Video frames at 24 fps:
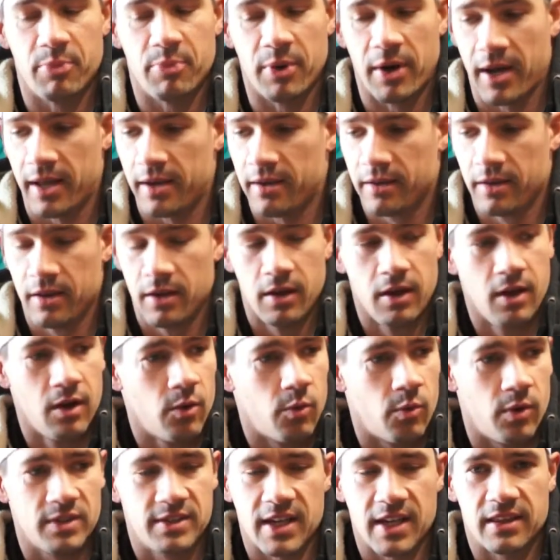but
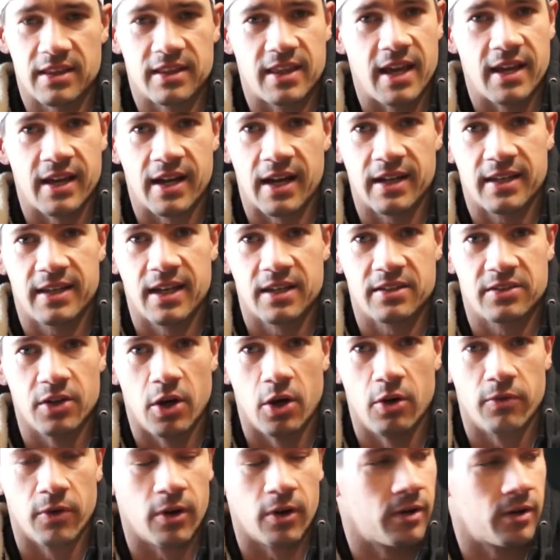once that thing got kicked
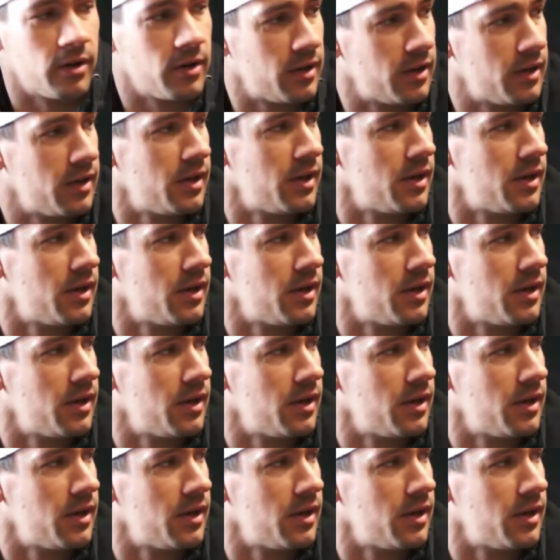over,